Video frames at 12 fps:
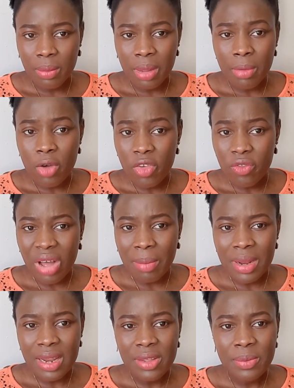member of a
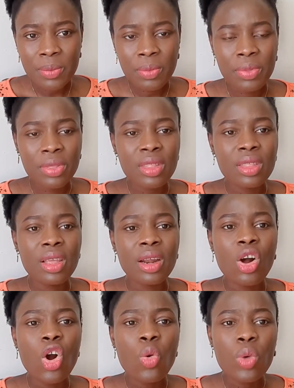family, there are
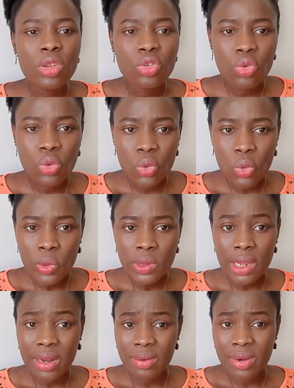always rules
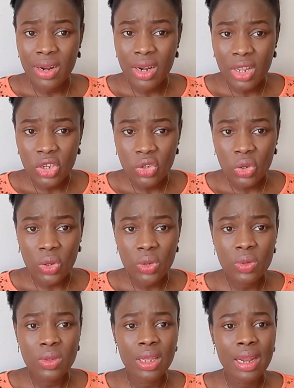and
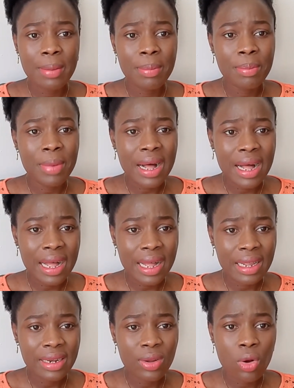regulations that
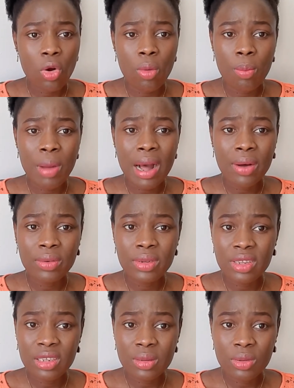abide or bound
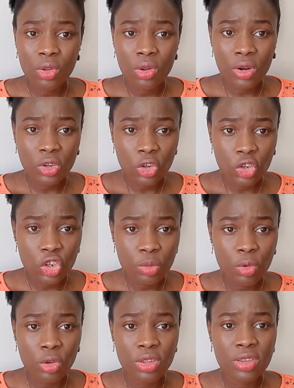this relationship
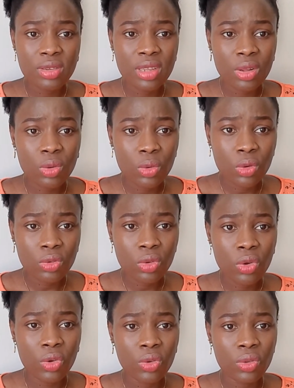or these circles
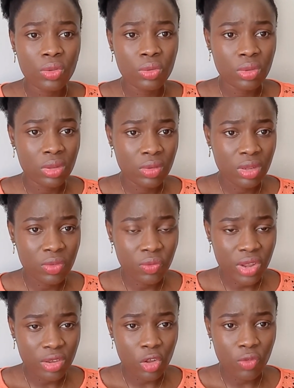or these
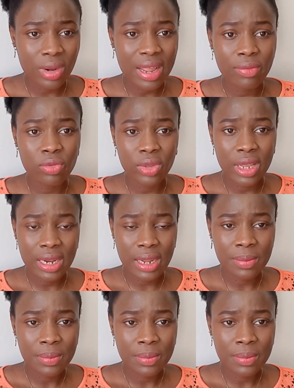spheres of life together.